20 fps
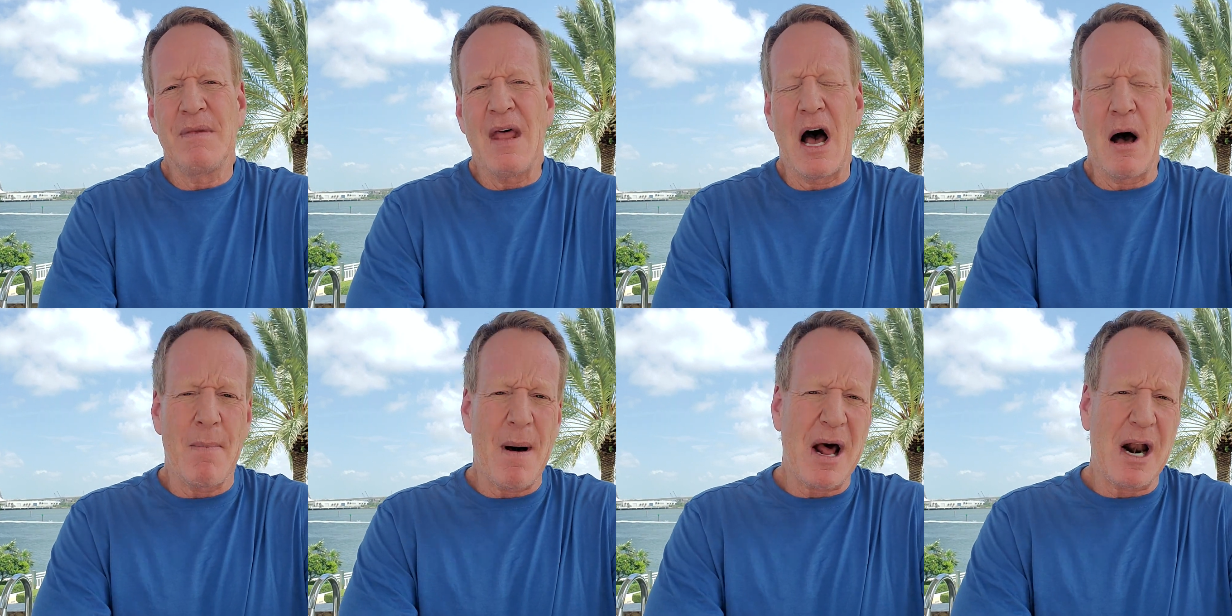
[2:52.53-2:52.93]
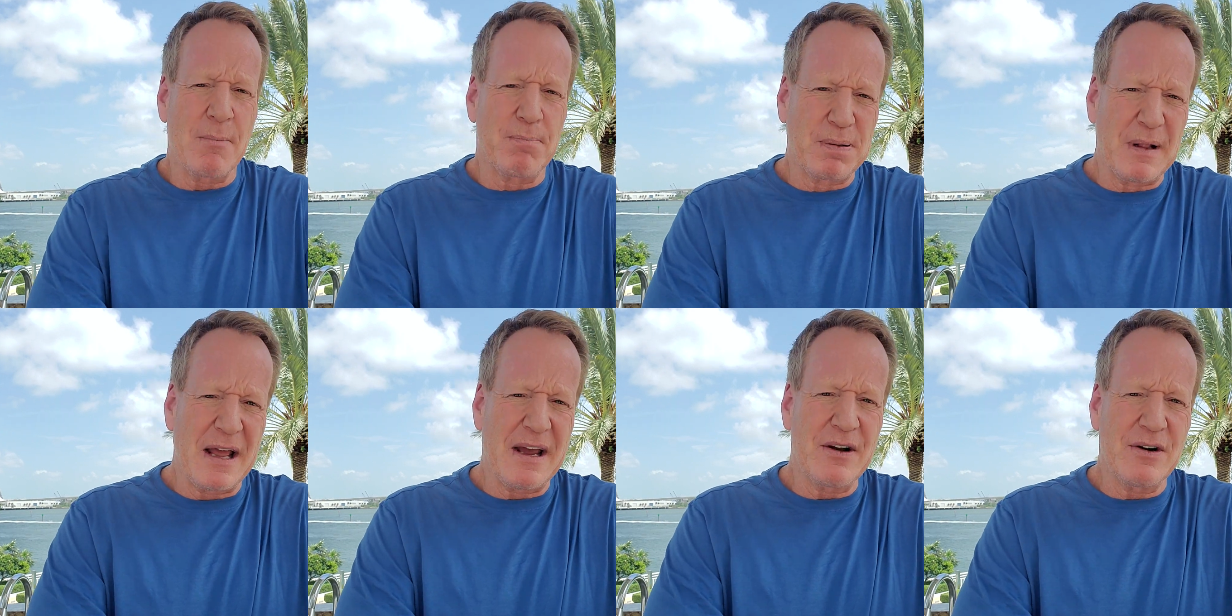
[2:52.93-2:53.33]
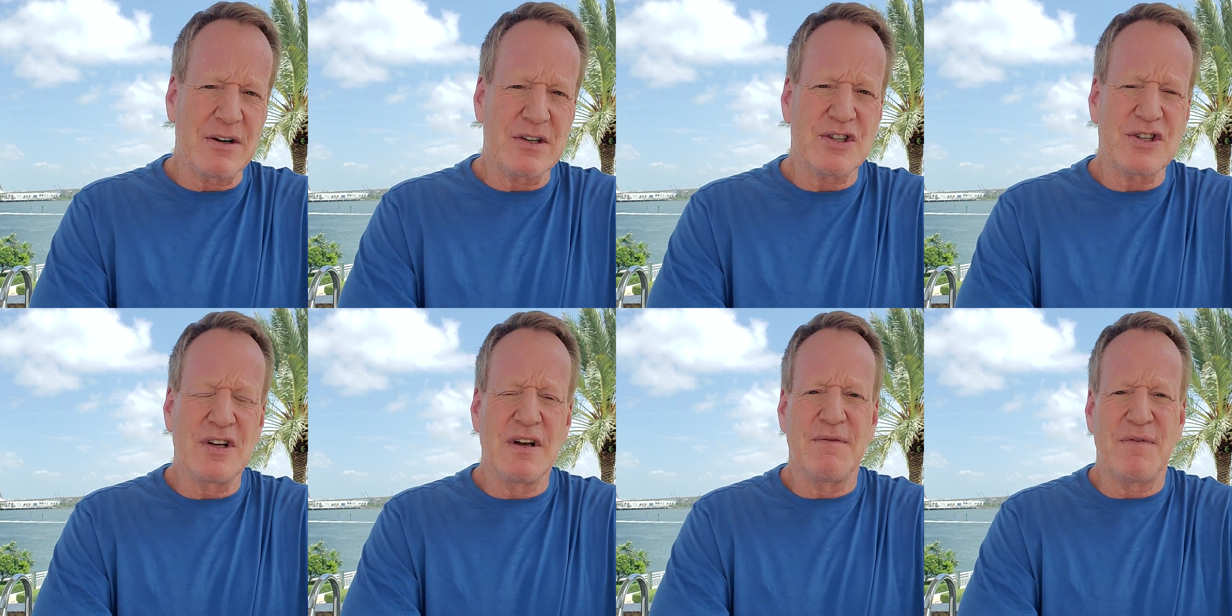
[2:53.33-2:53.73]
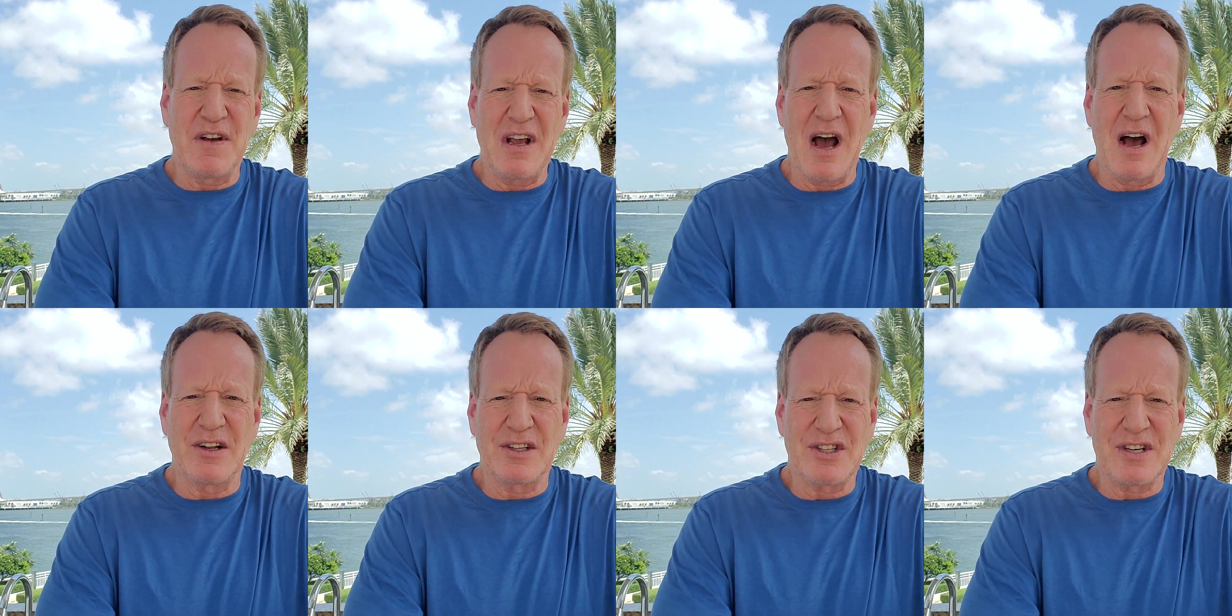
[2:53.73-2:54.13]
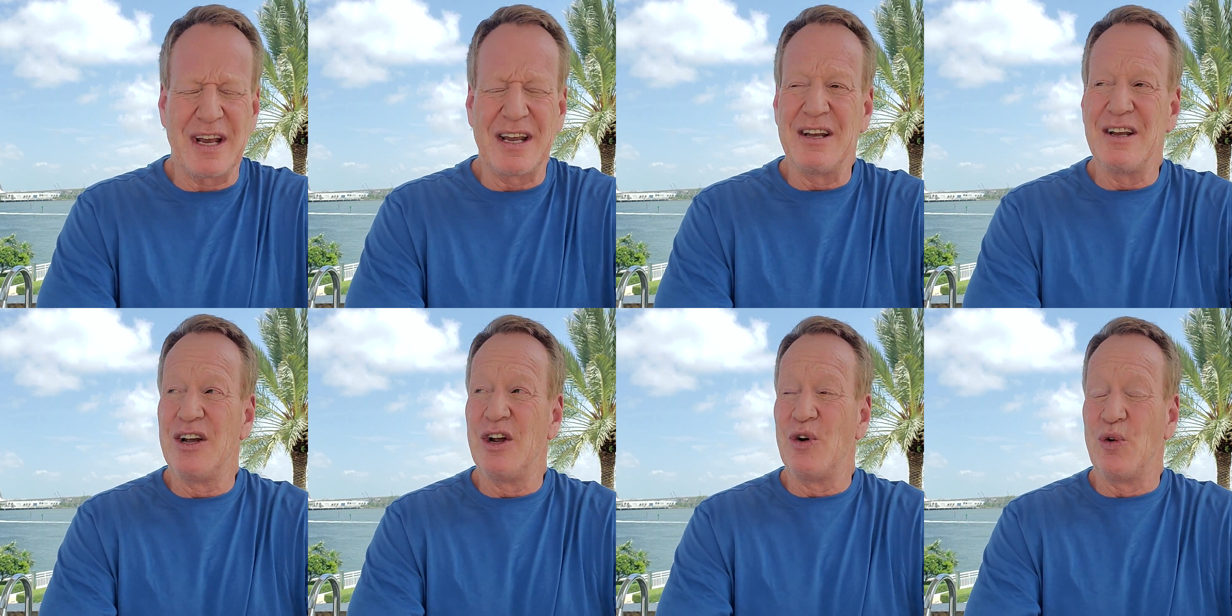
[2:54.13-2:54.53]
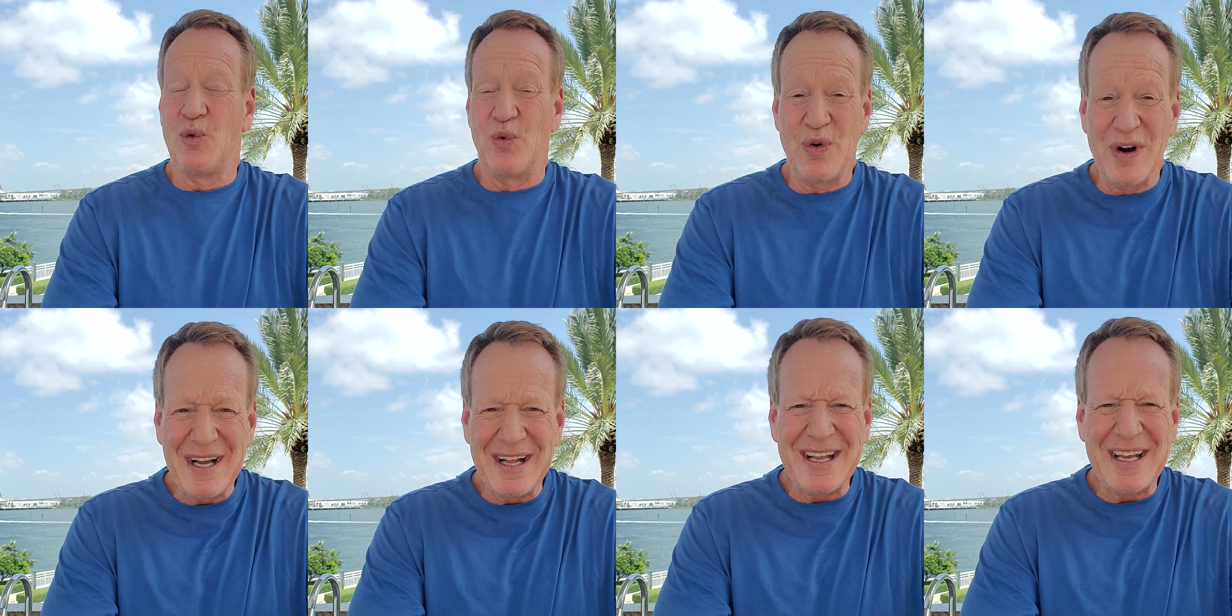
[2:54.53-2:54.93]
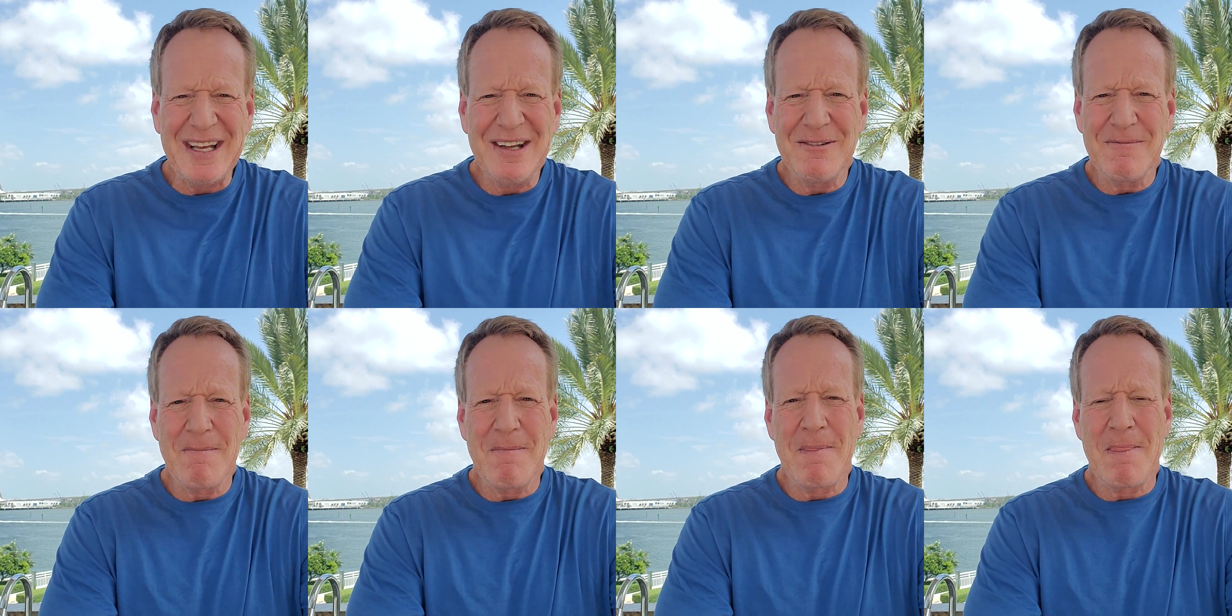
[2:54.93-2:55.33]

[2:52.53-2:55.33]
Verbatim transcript: about a player's fiance? Really?